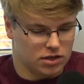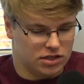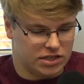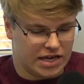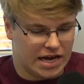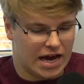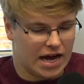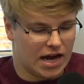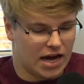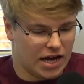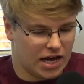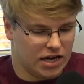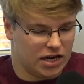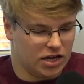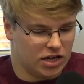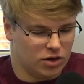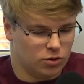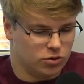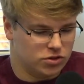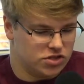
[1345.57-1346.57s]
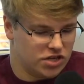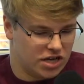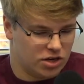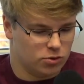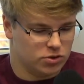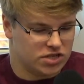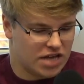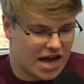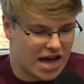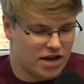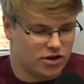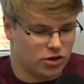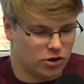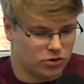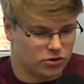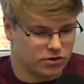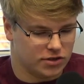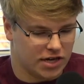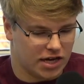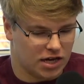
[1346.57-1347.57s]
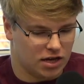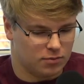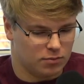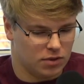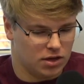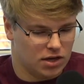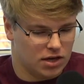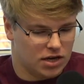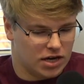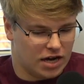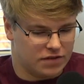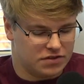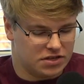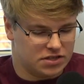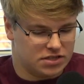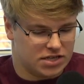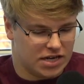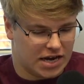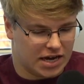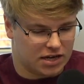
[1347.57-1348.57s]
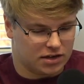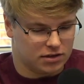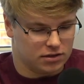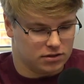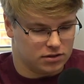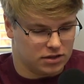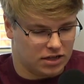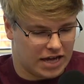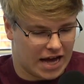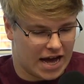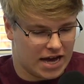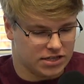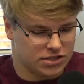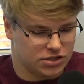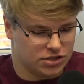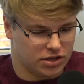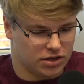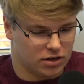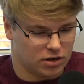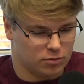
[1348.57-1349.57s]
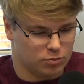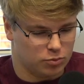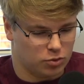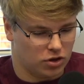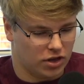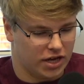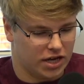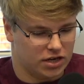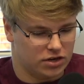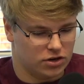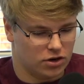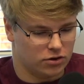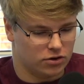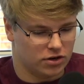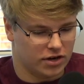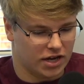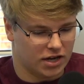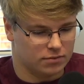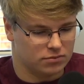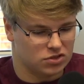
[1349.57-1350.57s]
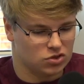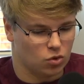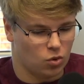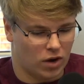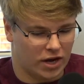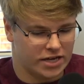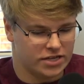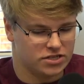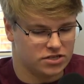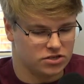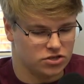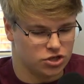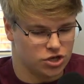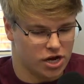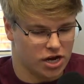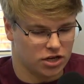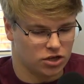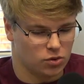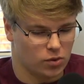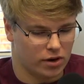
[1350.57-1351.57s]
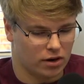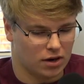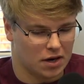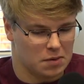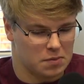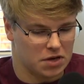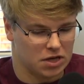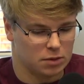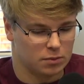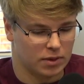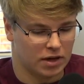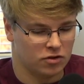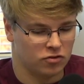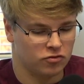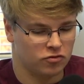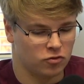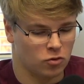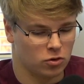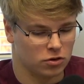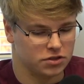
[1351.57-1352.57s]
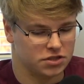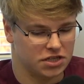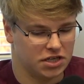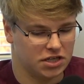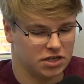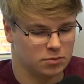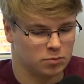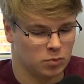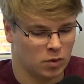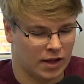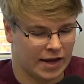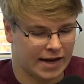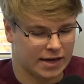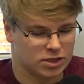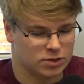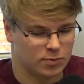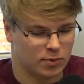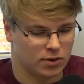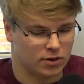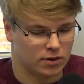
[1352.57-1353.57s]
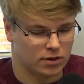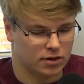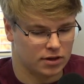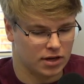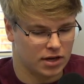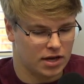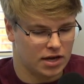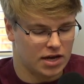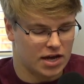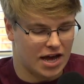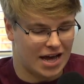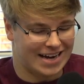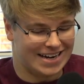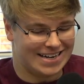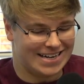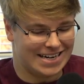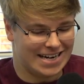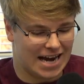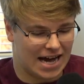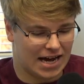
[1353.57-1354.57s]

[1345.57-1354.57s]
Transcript: Yeah, and it was at Notre Dame. And then Tech last year played Notre Dame twice in January, beat them by 14 in Blacksburg and